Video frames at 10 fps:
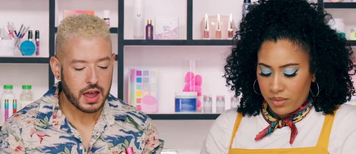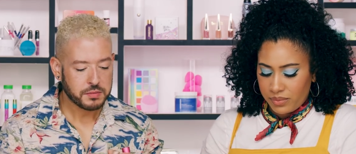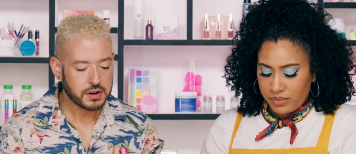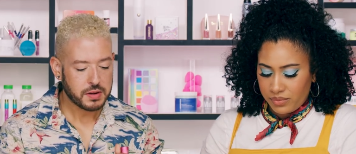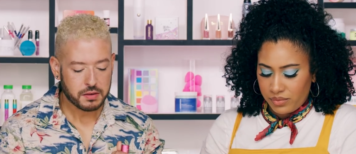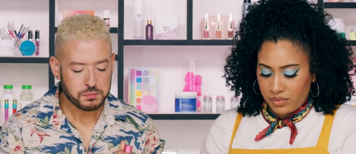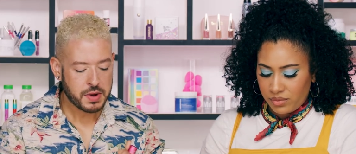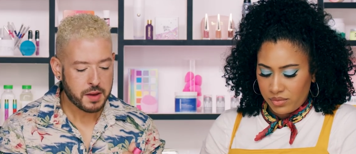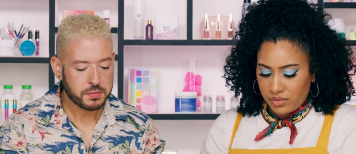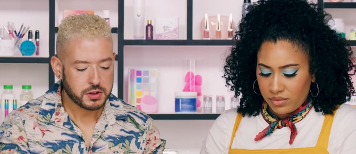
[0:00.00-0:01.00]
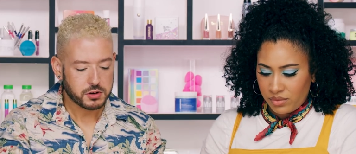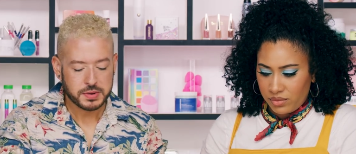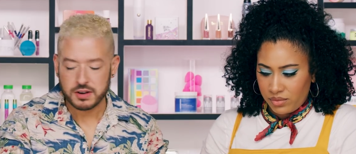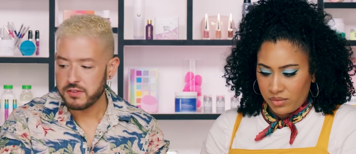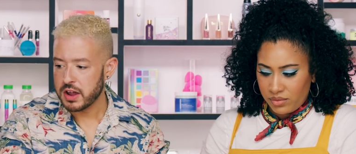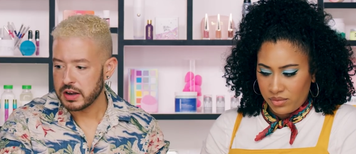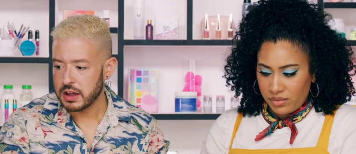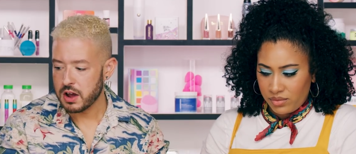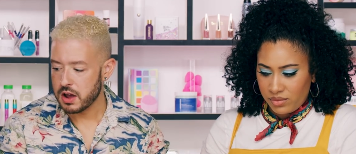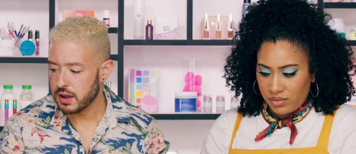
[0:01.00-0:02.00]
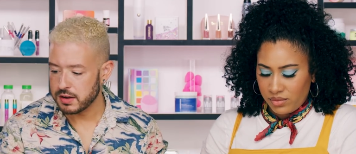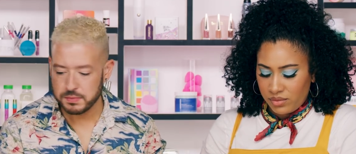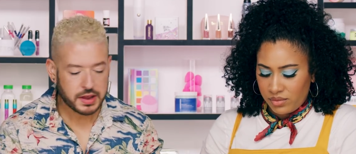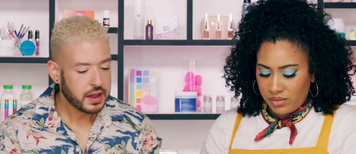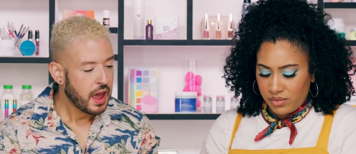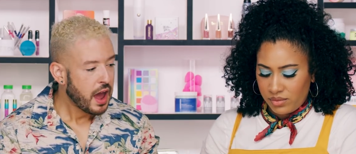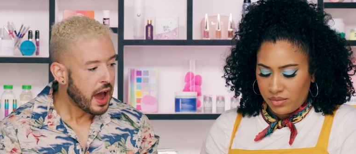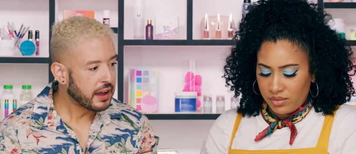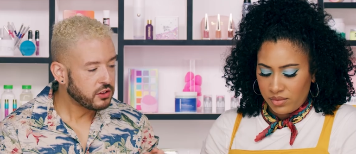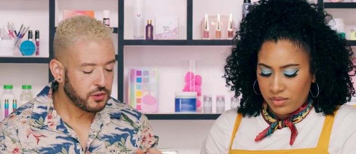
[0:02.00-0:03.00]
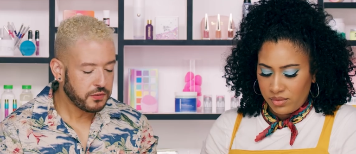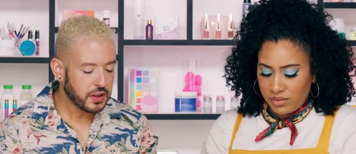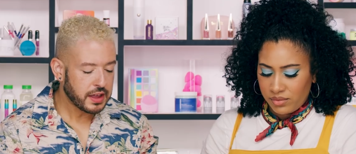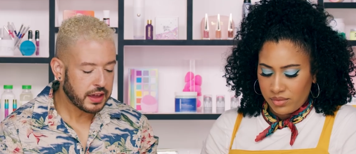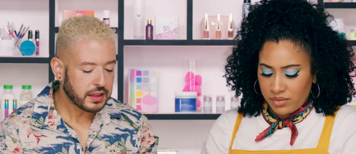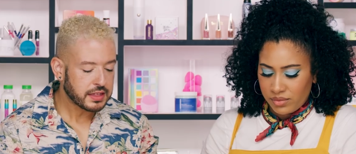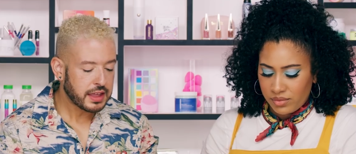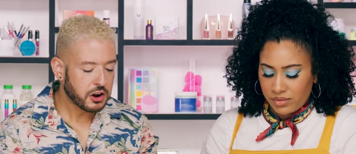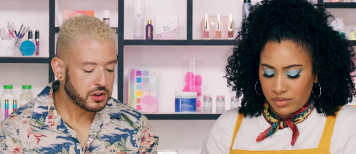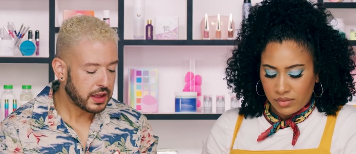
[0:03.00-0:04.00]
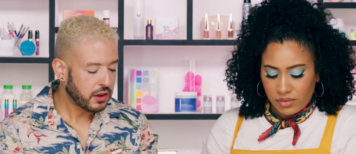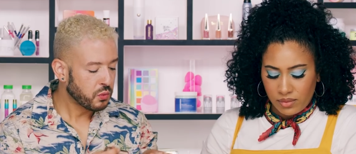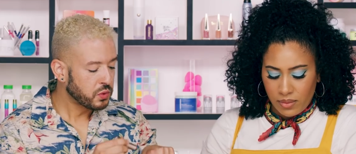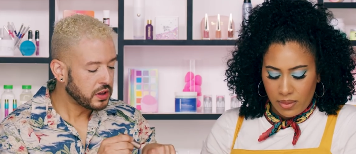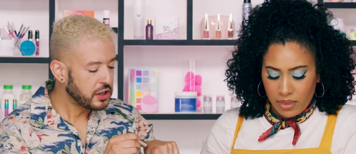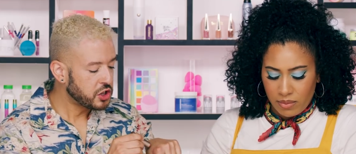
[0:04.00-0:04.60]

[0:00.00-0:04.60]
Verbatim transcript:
Speaker 1: I'm gonna I pop a little bit of honey on, but I do feel like they're like really